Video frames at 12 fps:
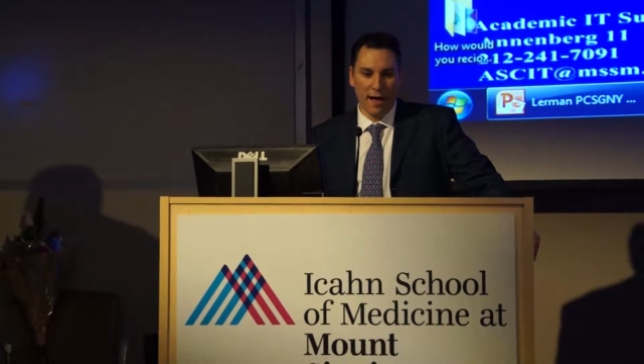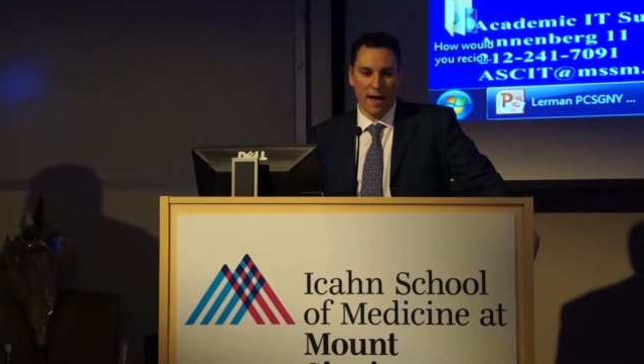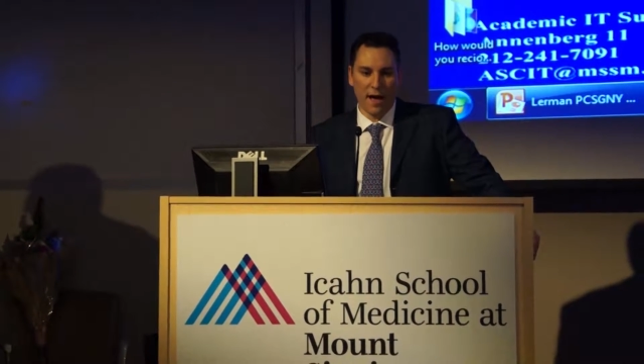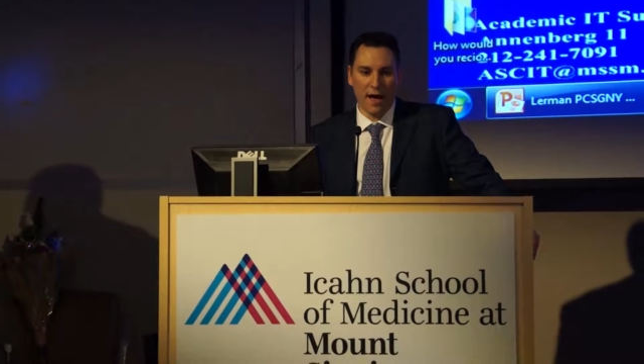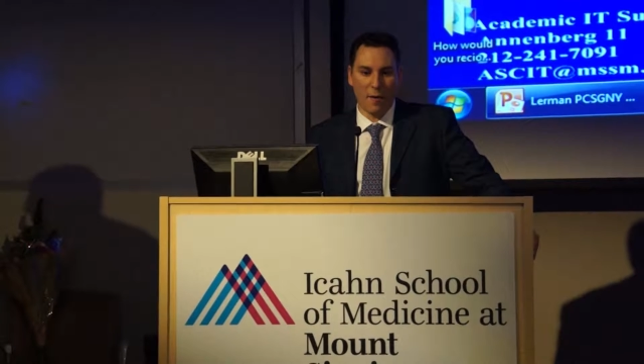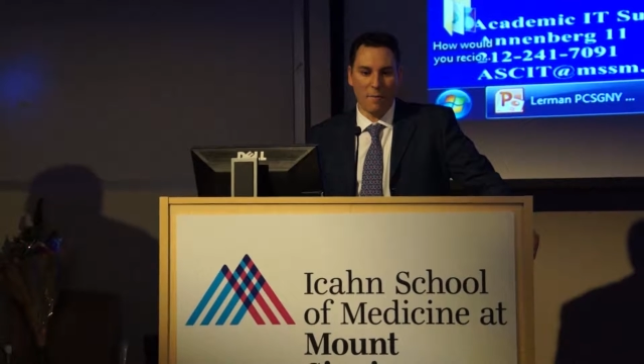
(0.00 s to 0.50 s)

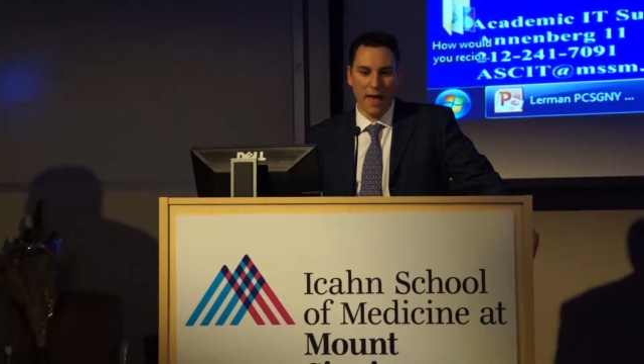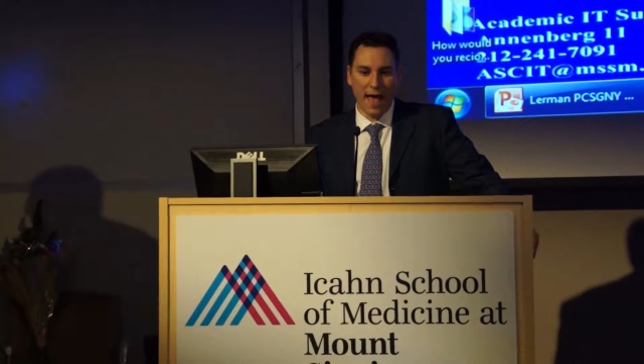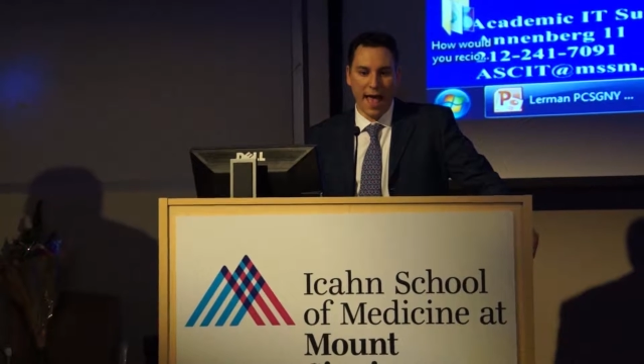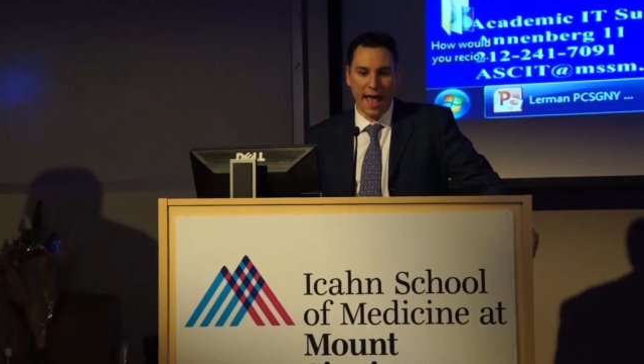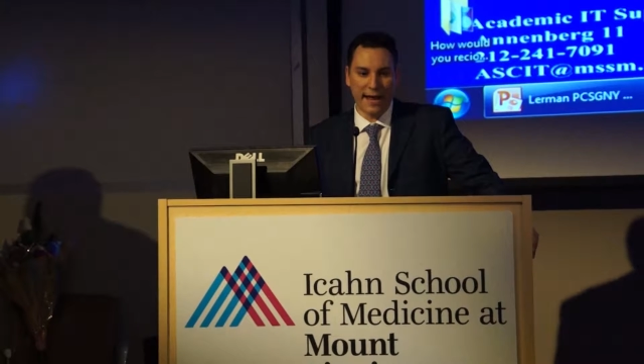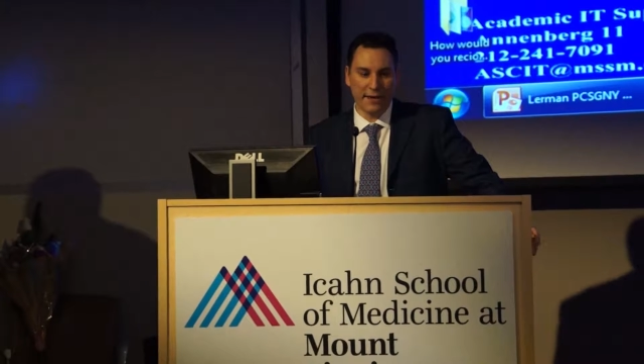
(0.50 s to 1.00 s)

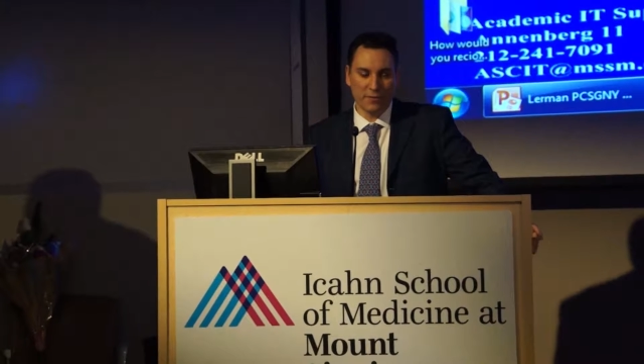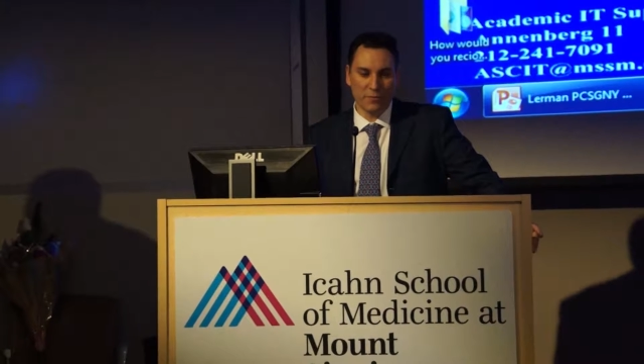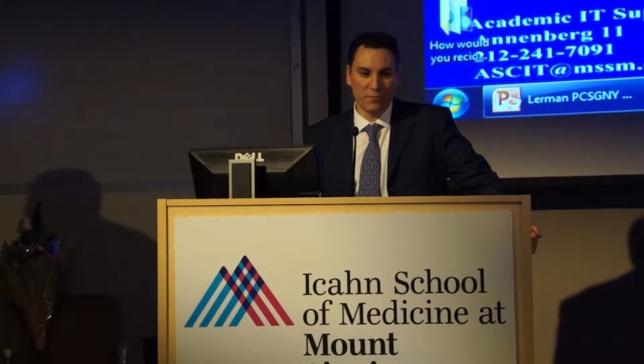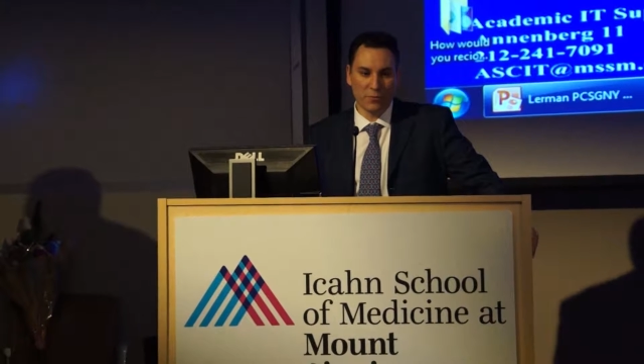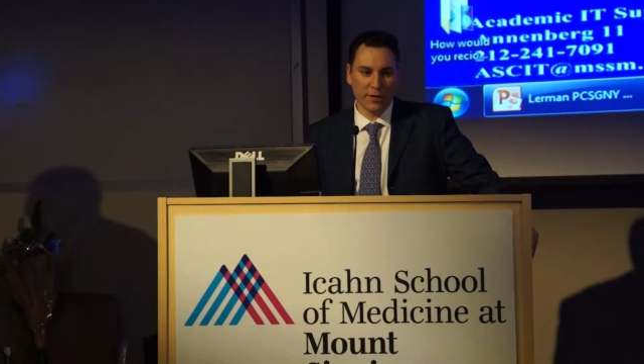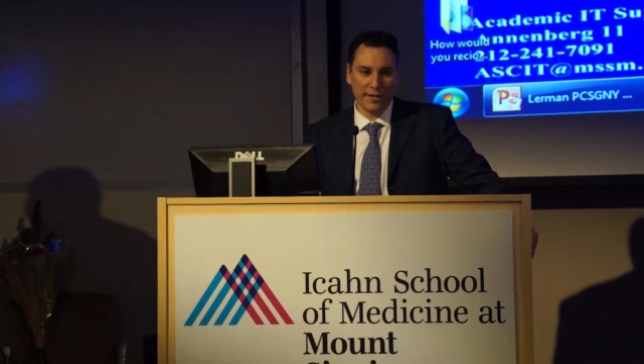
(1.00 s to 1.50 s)

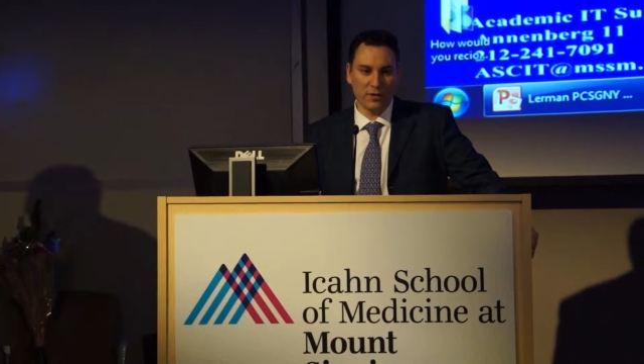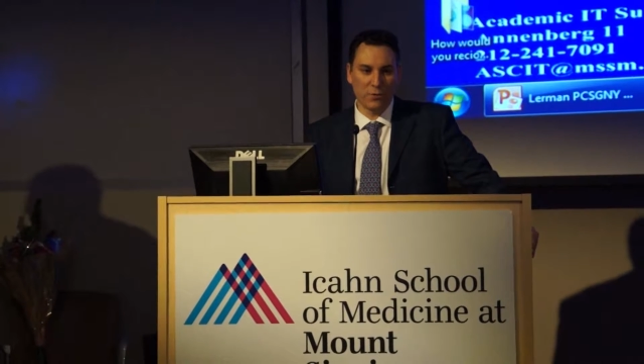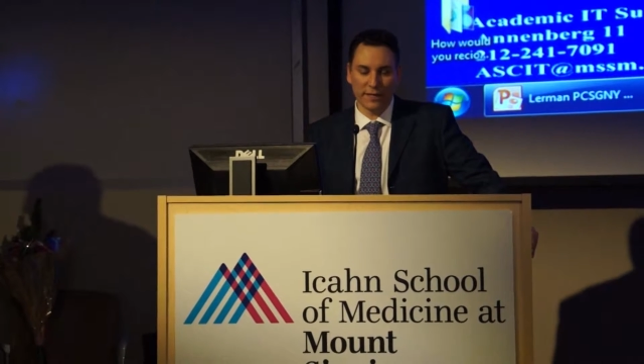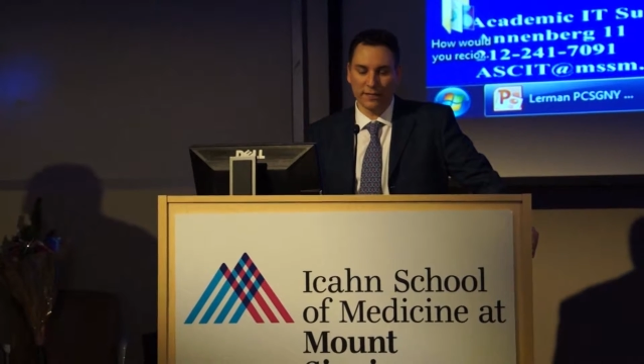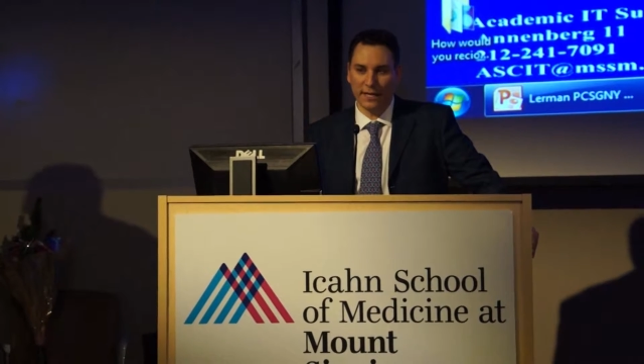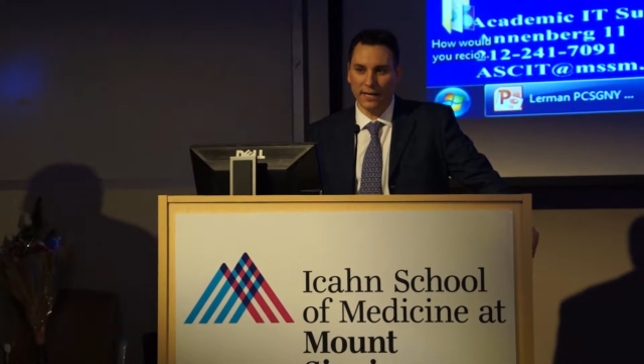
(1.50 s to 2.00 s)
And pretty
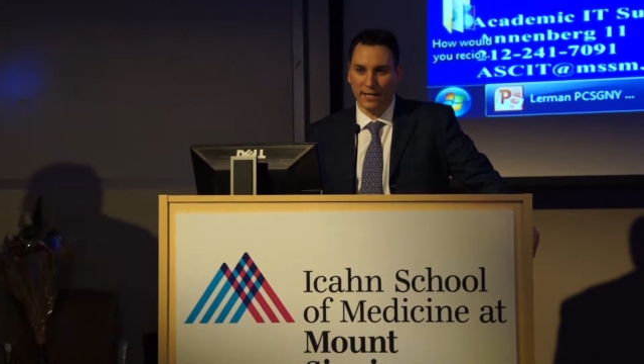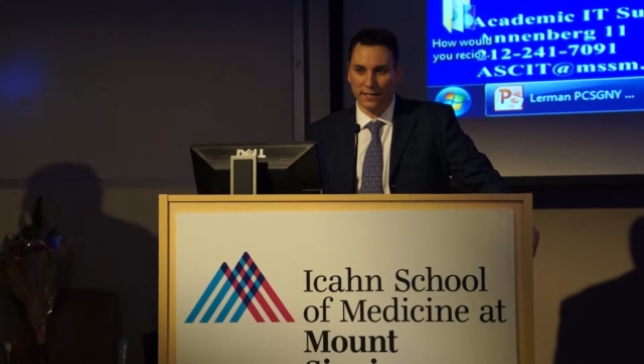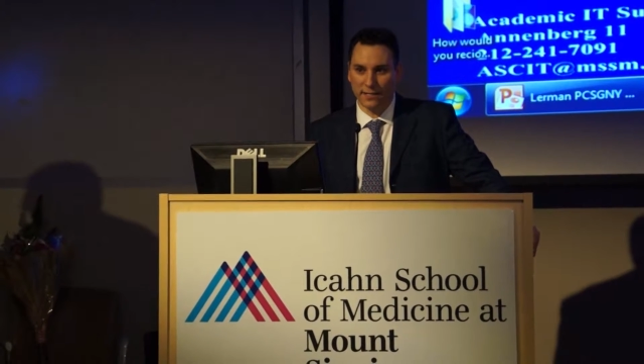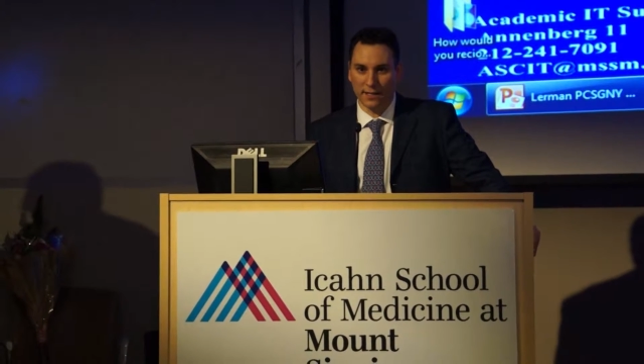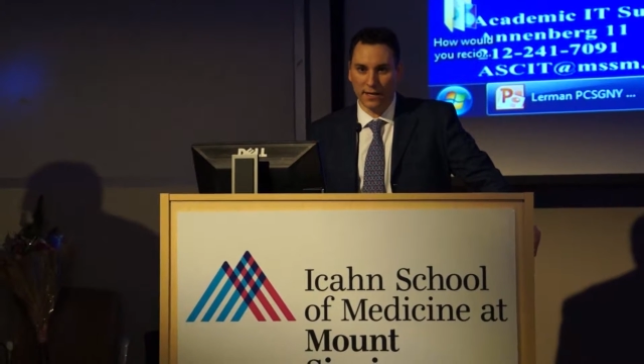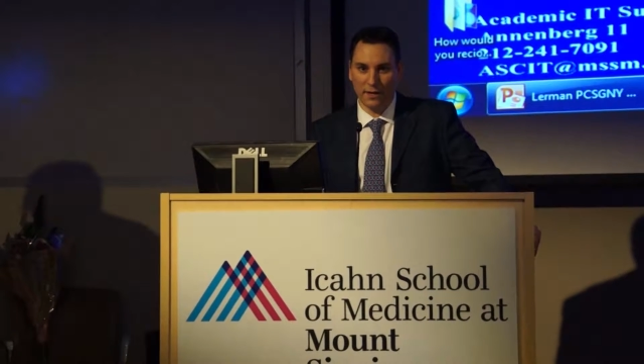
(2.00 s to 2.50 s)
quickly and
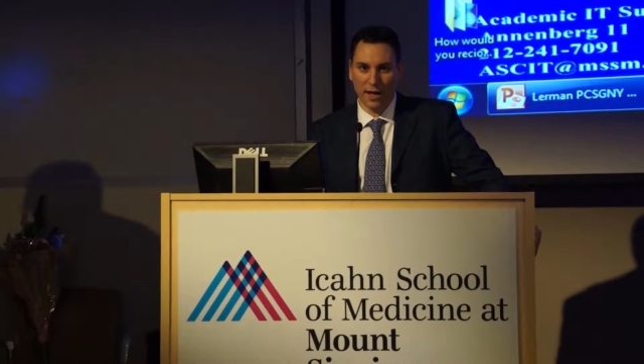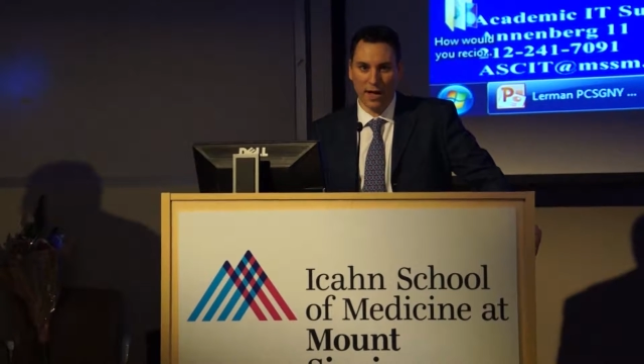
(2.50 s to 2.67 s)
easily,